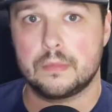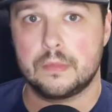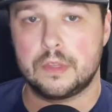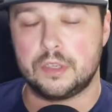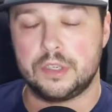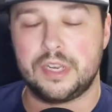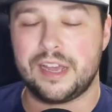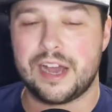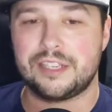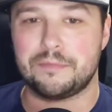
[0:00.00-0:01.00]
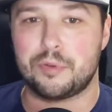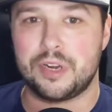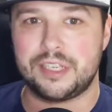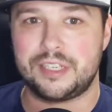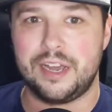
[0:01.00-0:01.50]
So today, guys, I'm pretty
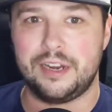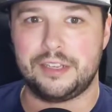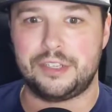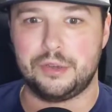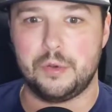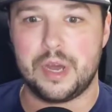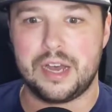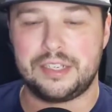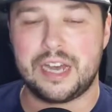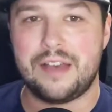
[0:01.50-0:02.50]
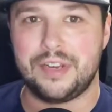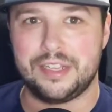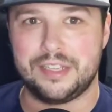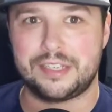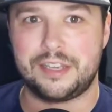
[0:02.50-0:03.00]
excited to dive into
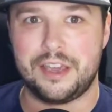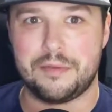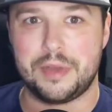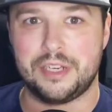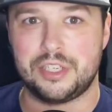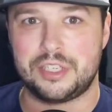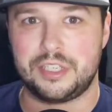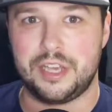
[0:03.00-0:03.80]
this game and just see how